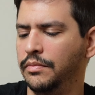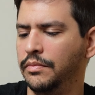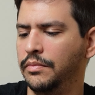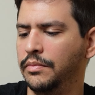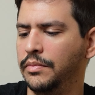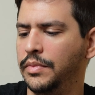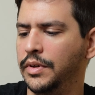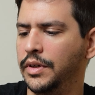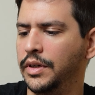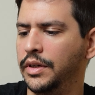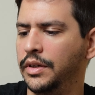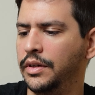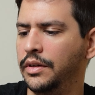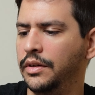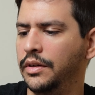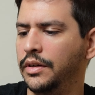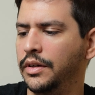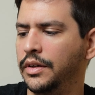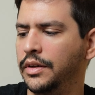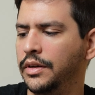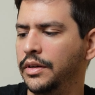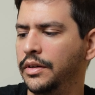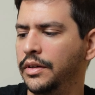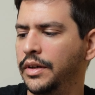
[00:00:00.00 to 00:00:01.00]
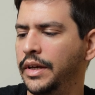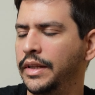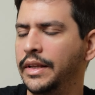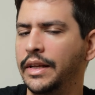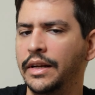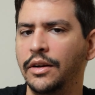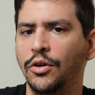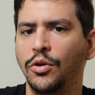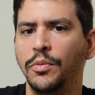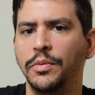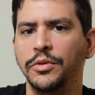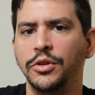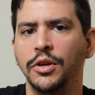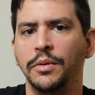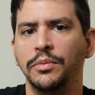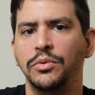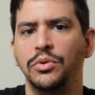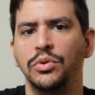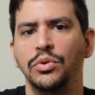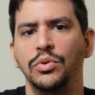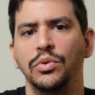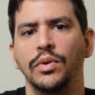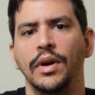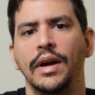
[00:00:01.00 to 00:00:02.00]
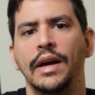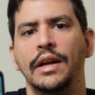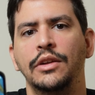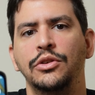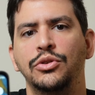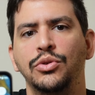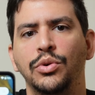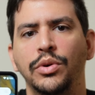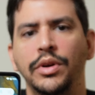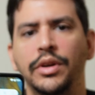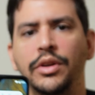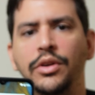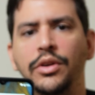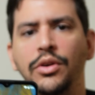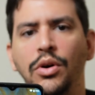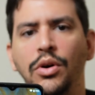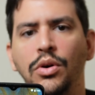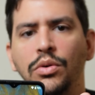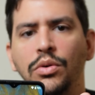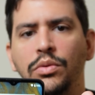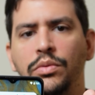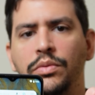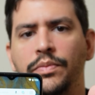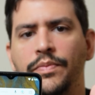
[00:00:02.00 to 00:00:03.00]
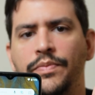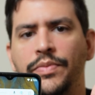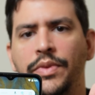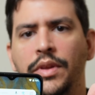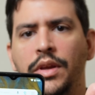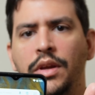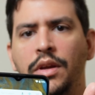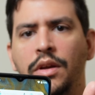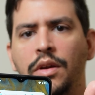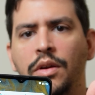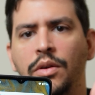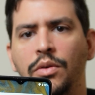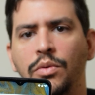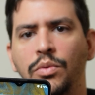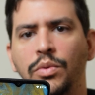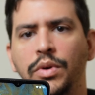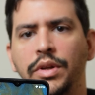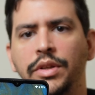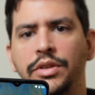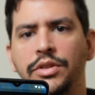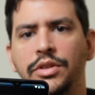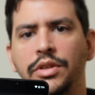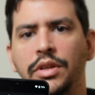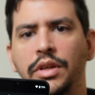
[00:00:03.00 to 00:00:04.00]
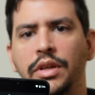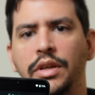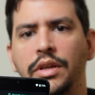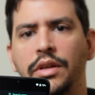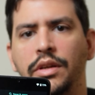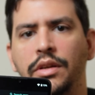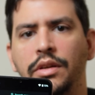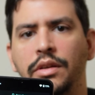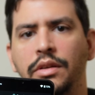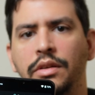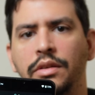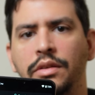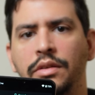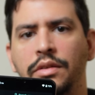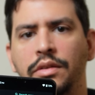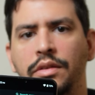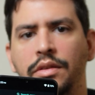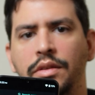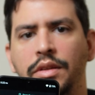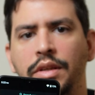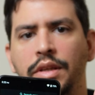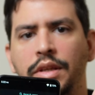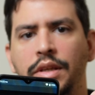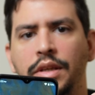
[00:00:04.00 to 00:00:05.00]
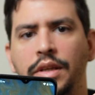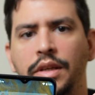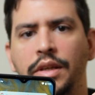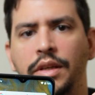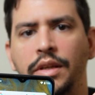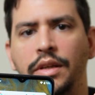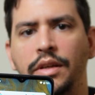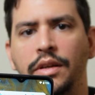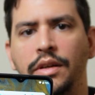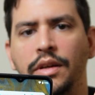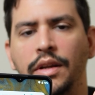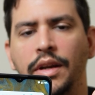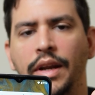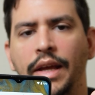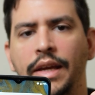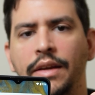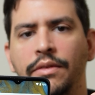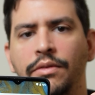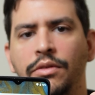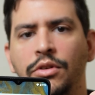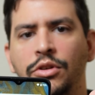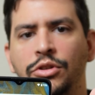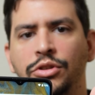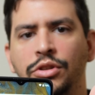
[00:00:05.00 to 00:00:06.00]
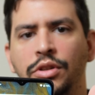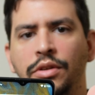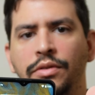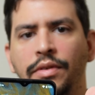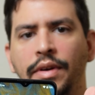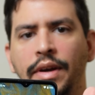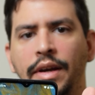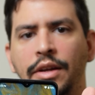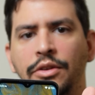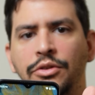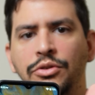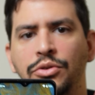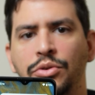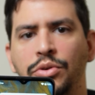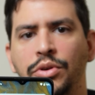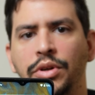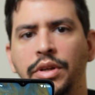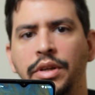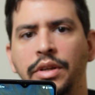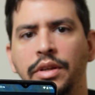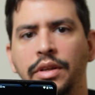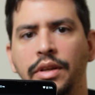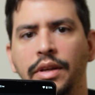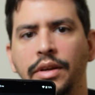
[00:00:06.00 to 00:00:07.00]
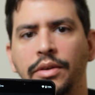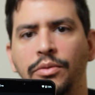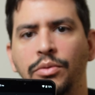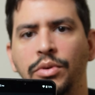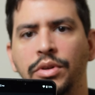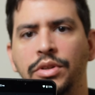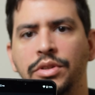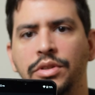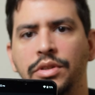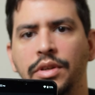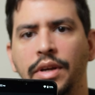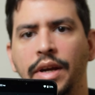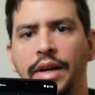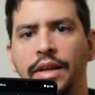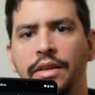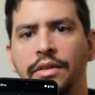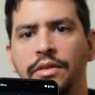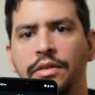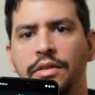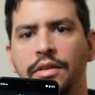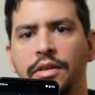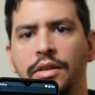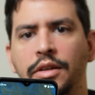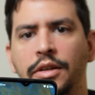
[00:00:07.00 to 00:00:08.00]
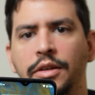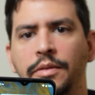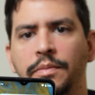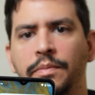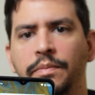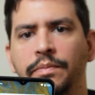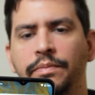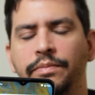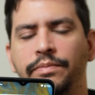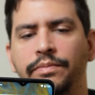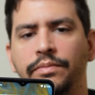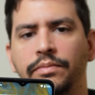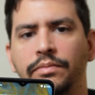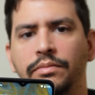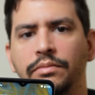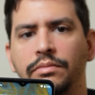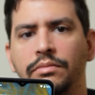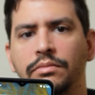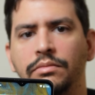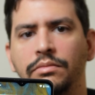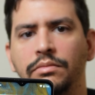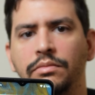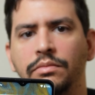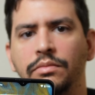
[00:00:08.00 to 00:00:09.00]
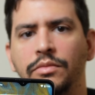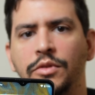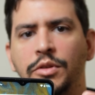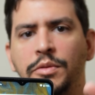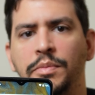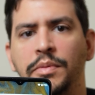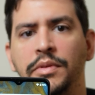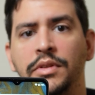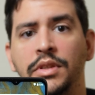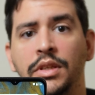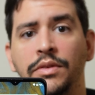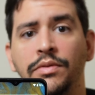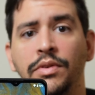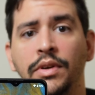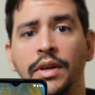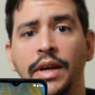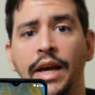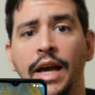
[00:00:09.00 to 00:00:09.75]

But and then it opens up to Android Go, which is the light version of Android, which has specific